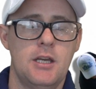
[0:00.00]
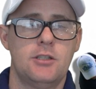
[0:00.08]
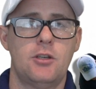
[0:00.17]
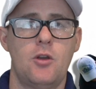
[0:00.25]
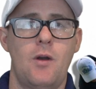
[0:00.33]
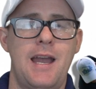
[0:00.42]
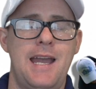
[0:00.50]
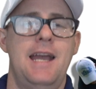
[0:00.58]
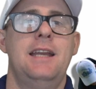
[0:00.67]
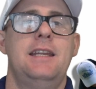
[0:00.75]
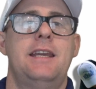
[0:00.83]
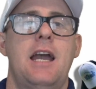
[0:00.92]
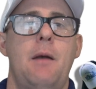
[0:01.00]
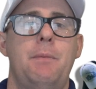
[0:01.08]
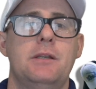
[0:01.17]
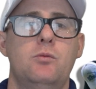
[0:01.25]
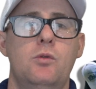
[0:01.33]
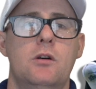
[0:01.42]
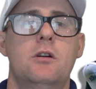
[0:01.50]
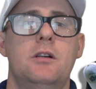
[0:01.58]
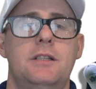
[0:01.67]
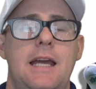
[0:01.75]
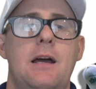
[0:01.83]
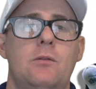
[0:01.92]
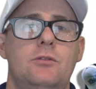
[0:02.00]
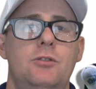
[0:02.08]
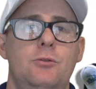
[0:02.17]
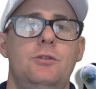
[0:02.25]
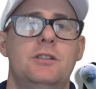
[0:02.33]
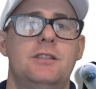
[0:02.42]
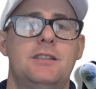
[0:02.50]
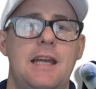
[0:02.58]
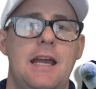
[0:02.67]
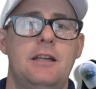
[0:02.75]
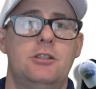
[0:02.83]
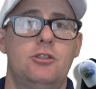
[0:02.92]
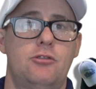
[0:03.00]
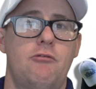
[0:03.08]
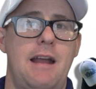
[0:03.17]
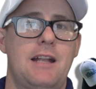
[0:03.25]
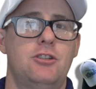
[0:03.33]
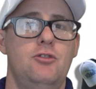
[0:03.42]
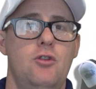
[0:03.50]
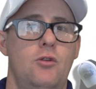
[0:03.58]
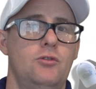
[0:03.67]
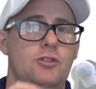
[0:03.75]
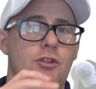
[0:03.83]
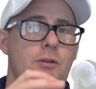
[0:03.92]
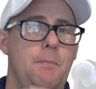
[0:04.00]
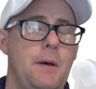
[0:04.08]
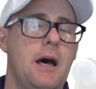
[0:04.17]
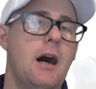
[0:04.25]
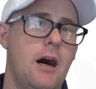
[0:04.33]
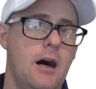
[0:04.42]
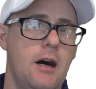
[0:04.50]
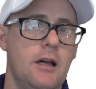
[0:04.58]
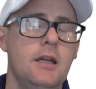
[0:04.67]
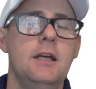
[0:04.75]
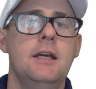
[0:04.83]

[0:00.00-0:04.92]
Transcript: So your handicap is worked out to the standard scratch, not to the par.